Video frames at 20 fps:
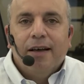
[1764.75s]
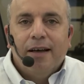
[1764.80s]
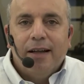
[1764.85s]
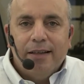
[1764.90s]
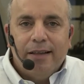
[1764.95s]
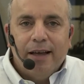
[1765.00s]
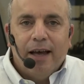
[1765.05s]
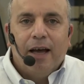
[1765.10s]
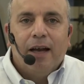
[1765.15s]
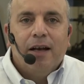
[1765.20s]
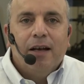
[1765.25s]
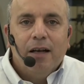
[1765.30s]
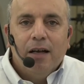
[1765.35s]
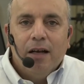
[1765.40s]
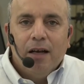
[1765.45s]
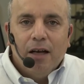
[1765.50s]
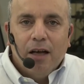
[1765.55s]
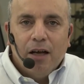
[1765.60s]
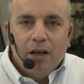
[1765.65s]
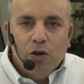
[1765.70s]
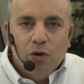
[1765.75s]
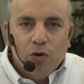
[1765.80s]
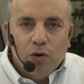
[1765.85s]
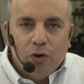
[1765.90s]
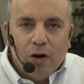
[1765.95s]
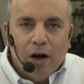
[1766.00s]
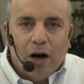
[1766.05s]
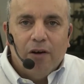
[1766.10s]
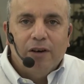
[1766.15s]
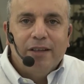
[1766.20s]
then you
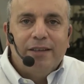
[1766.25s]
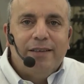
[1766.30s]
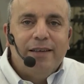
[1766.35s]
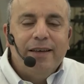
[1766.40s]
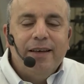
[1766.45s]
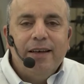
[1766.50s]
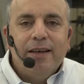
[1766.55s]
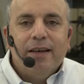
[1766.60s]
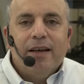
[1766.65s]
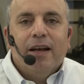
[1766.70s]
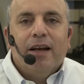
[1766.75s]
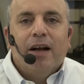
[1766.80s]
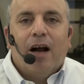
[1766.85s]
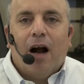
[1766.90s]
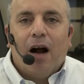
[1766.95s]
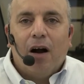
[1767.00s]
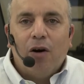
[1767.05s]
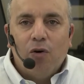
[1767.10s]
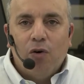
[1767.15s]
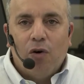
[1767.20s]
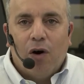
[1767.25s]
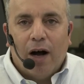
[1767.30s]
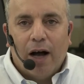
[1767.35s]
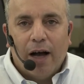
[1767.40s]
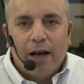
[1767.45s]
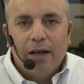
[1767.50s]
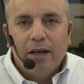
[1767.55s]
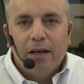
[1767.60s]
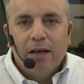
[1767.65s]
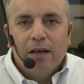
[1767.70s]
guarantee an
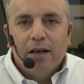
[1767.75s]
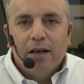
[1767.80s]
ROI